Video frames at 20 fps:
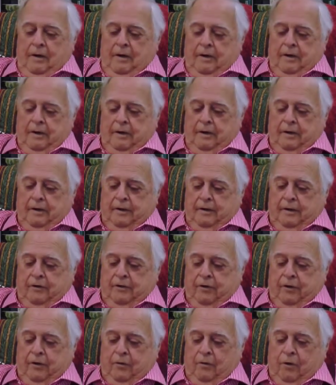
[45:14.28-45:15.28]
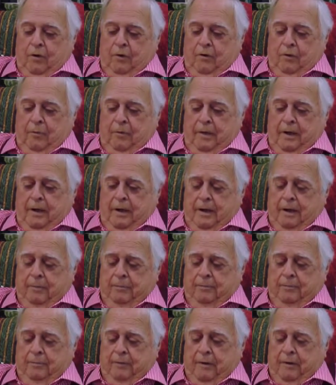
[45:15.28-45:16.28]
until she woke me
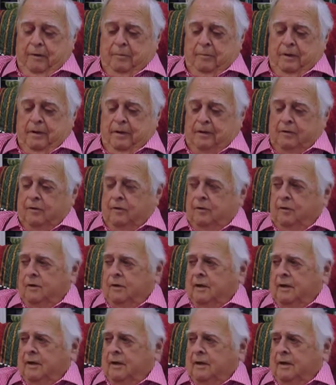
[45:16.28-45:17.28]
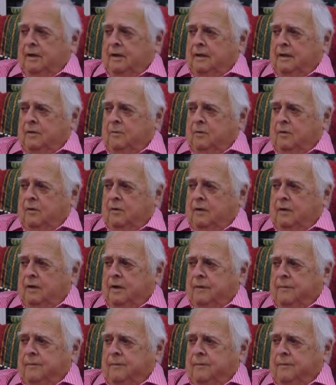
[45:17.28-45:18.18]
up about two o'clock in the morning